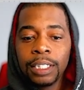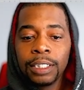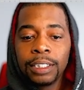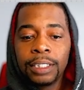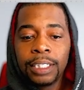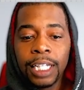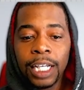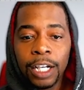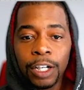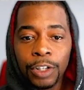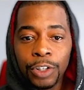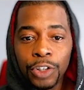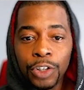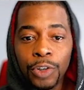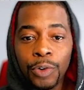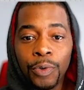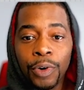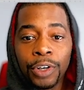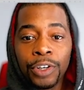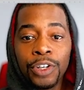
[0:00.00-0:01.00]
tell
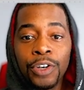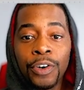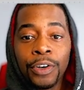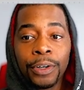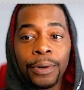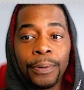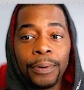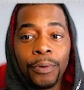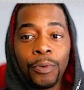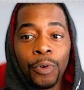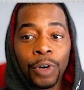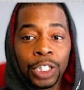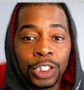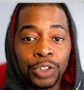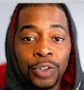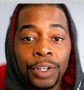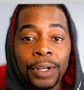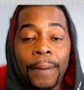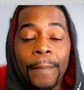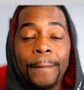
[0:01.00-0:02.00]
you where it's
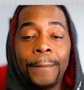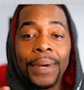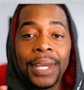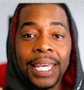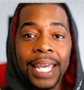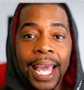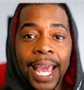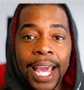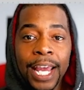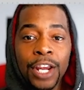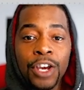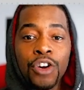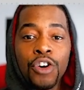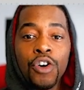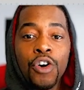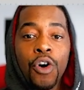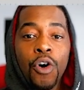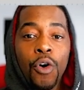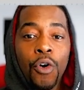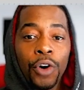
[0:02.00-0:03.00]
gonna be at
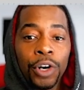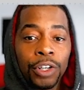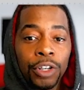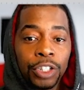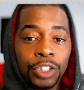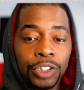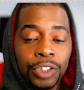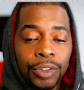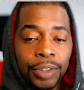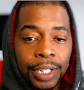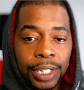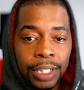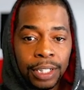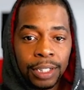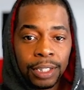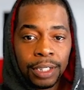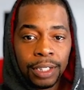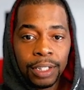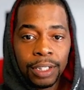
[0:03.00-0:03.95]
on your screen.